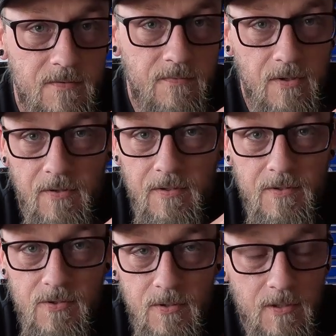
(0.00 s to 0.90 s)
for all the
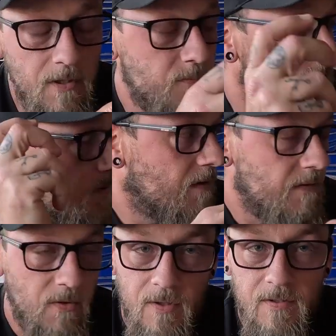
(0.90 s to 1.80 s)
control arms.
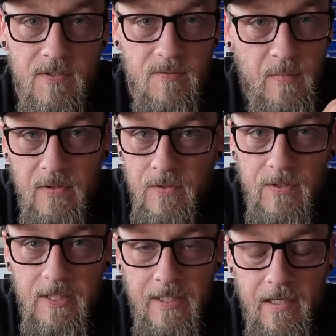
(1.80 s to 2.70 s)
I've already just been
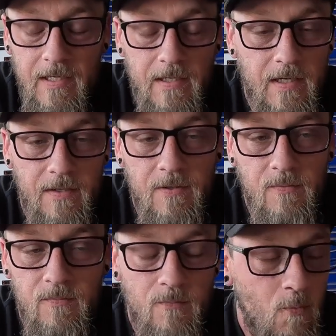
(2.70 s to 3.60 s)
looking at it and I
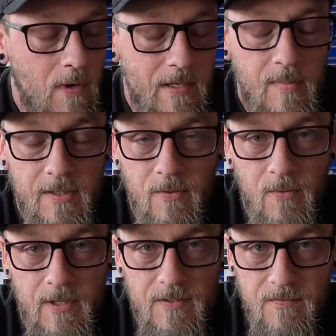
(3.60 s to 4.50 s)
know way better
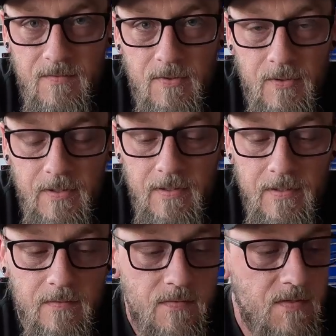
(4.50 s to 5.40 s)
ways of doing
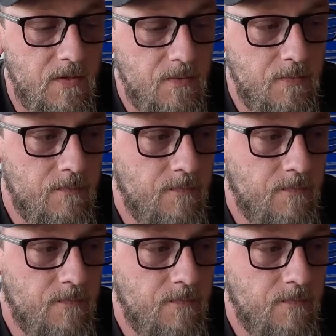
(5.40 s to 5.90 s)
it. So